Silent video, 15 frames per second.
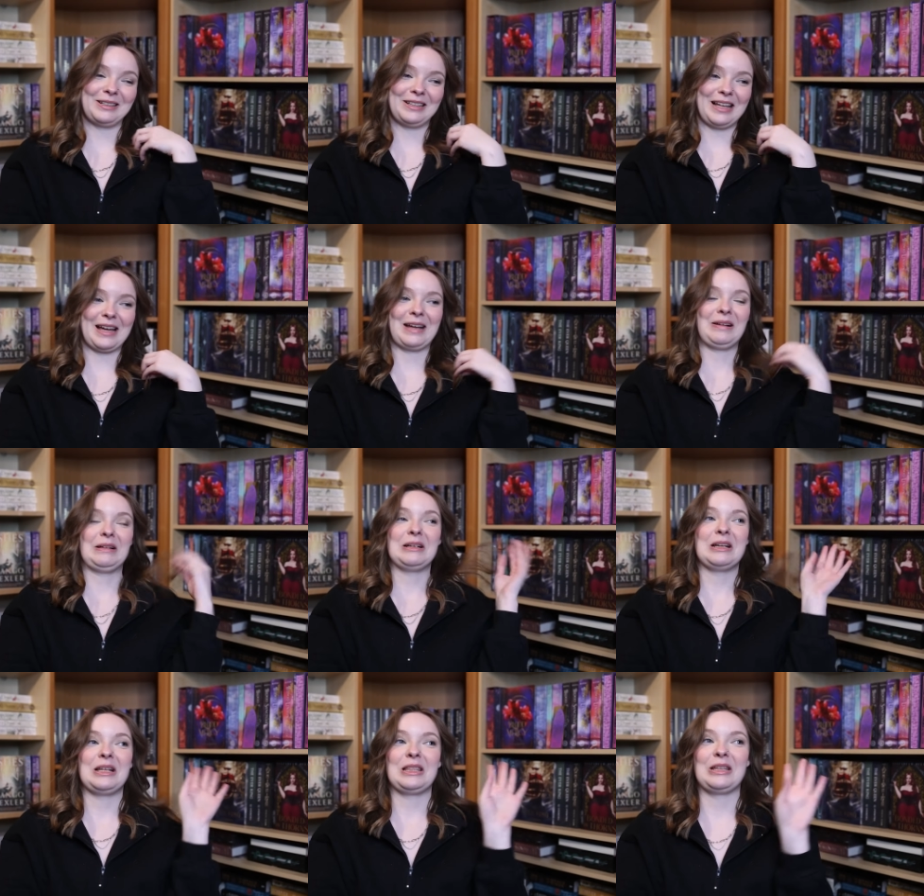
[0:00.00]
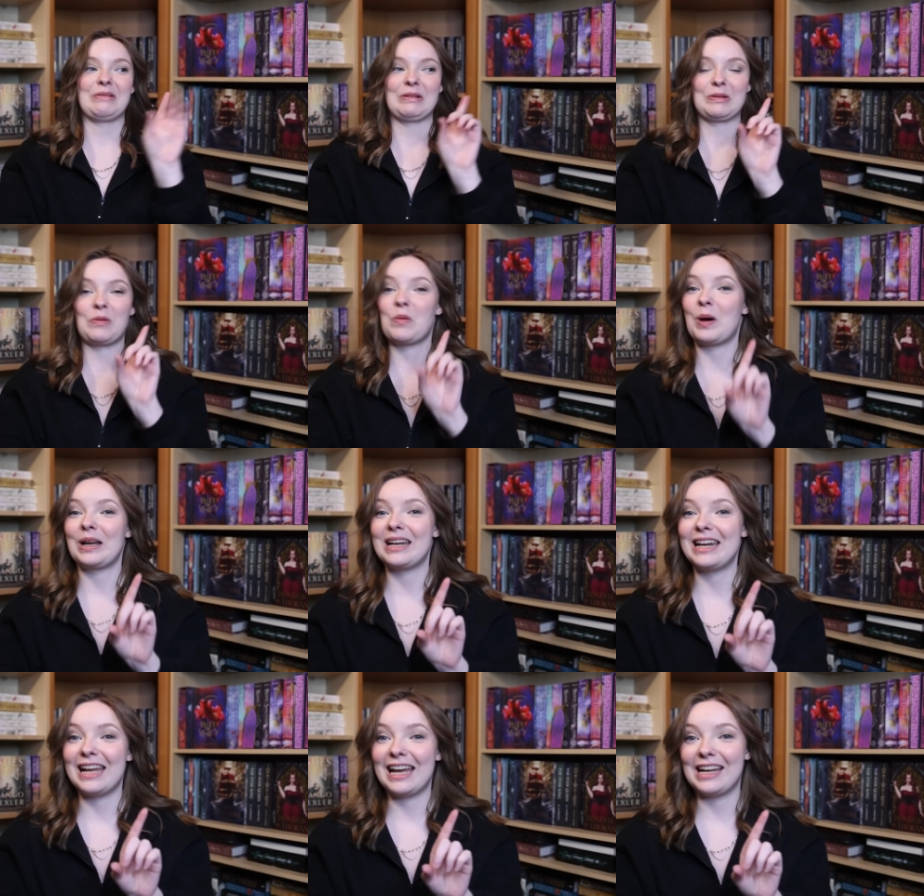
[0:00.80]
gonna lie. There was
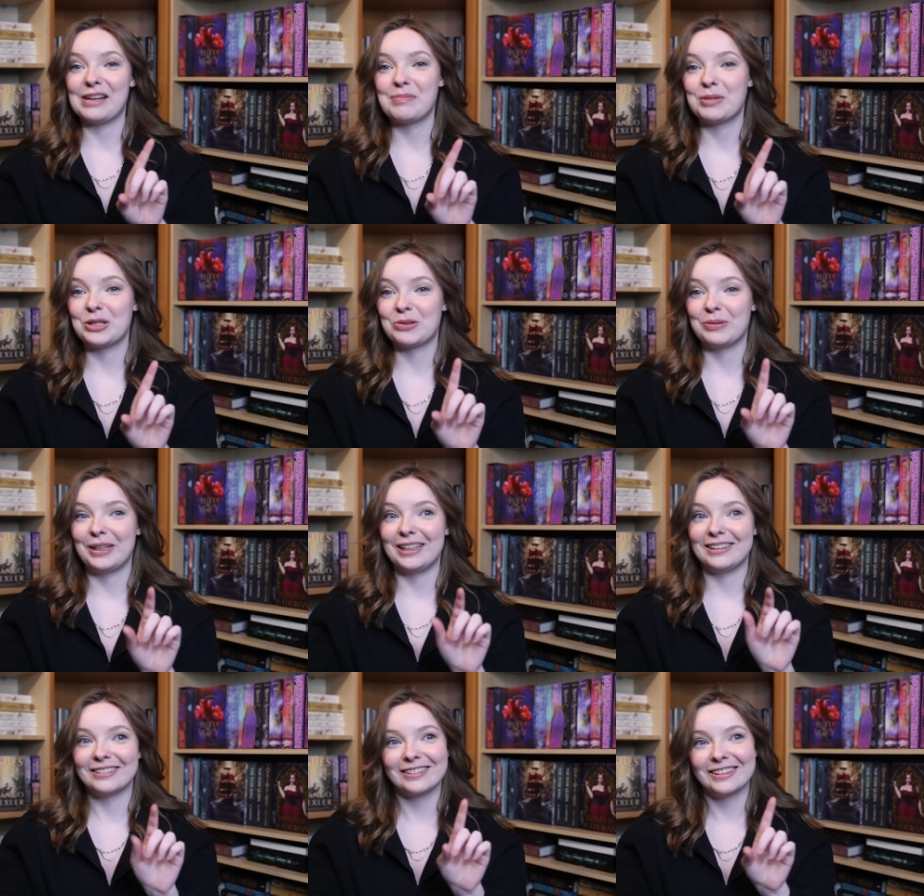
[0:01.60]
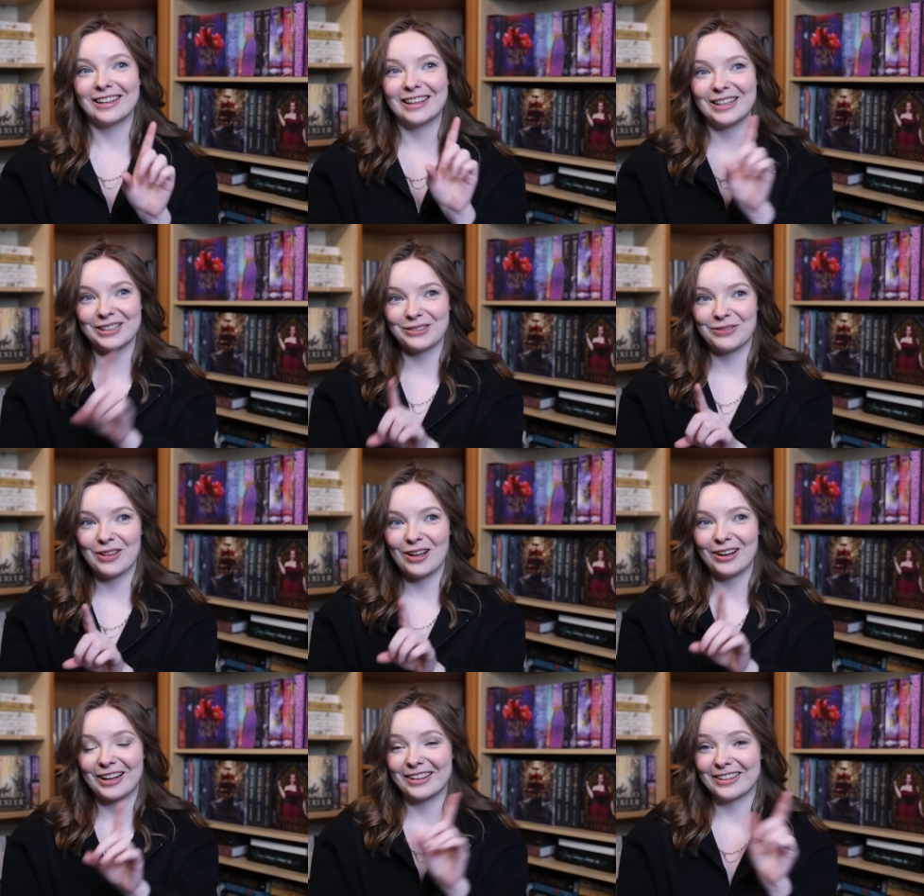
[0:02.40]
one day between this
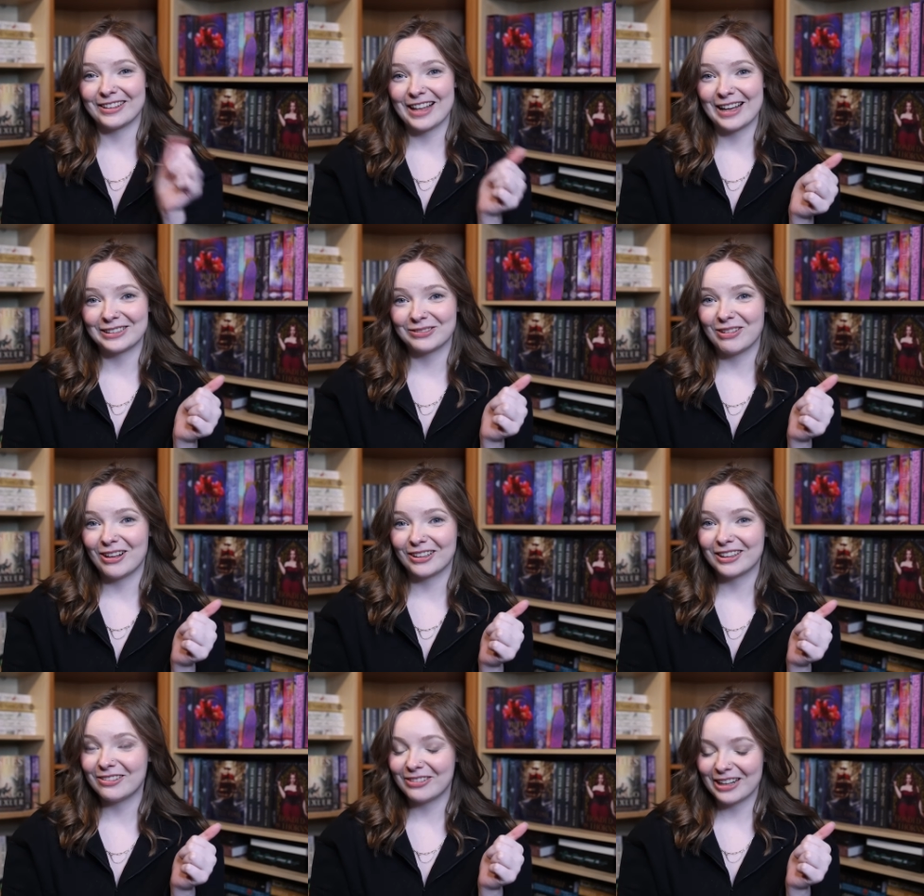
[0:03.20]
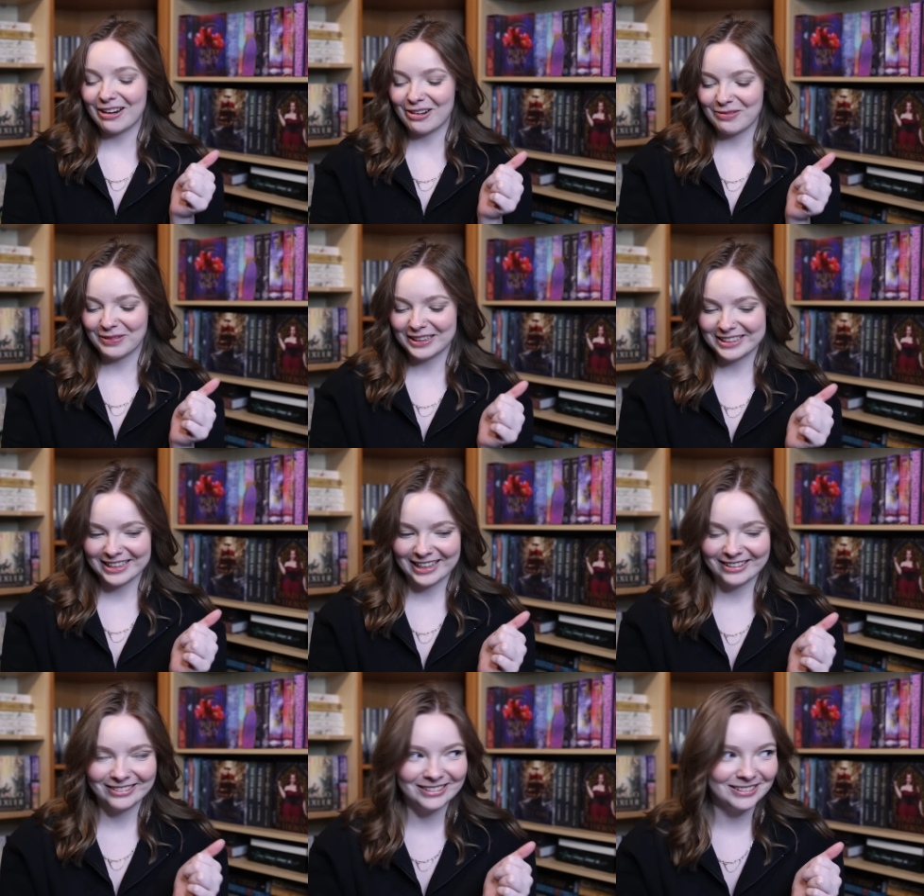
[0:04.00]
vlog and the last vlog that went out on my
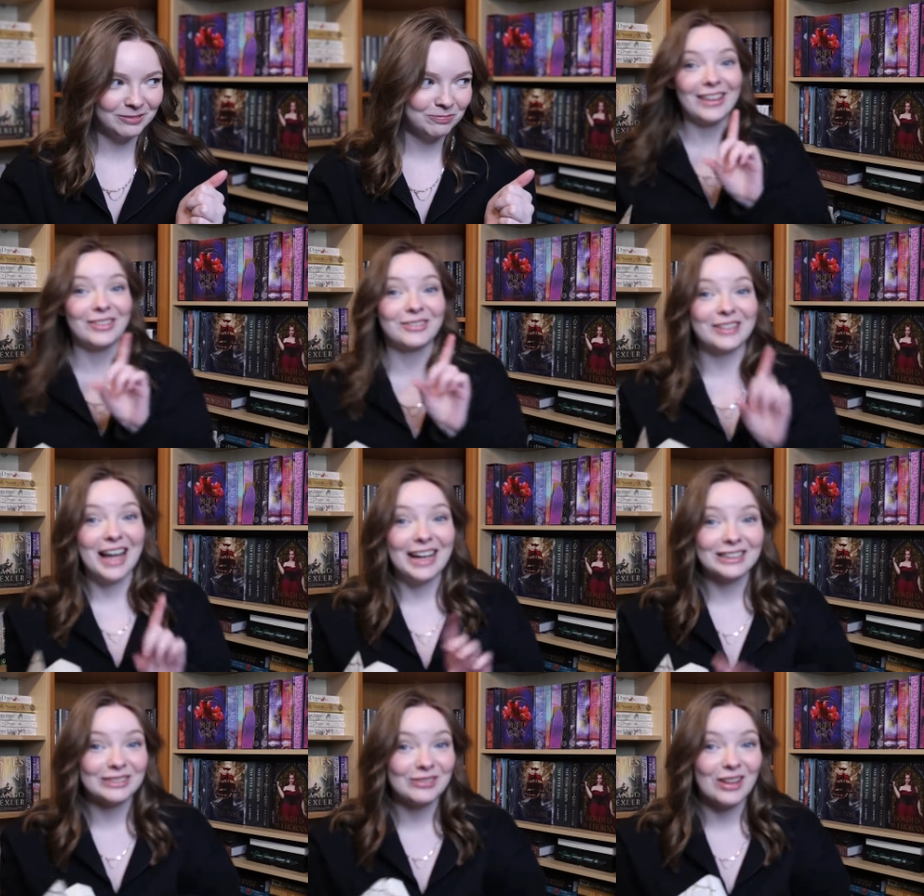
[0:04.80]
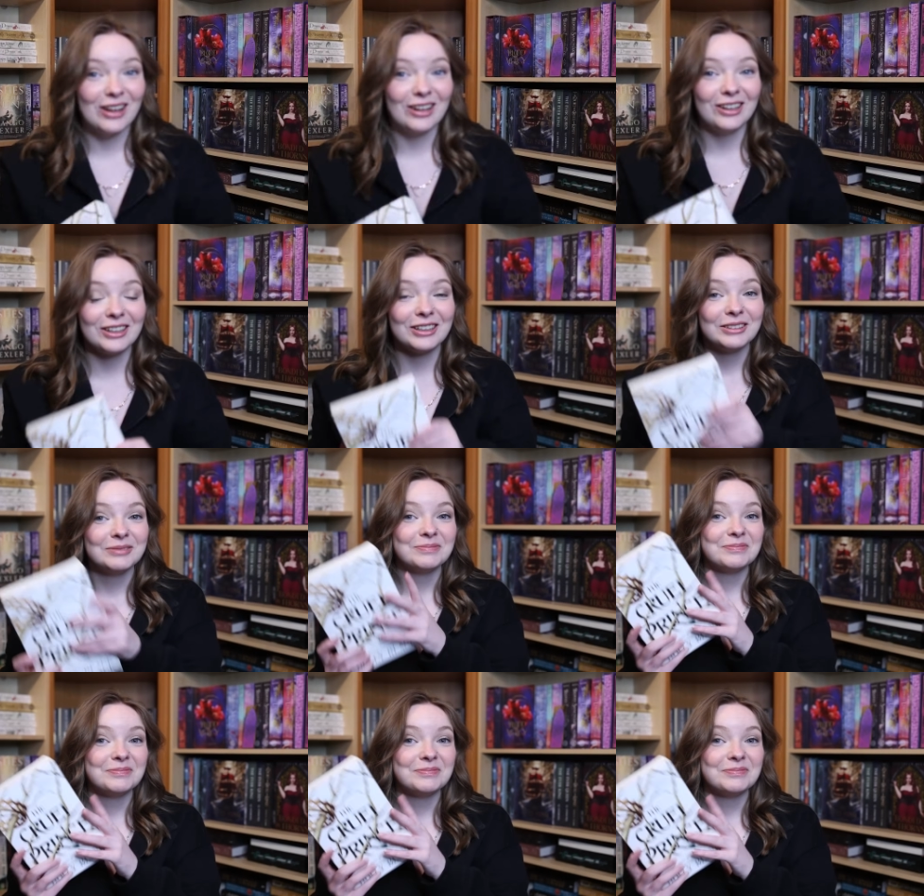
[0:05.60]
channel and the last vlog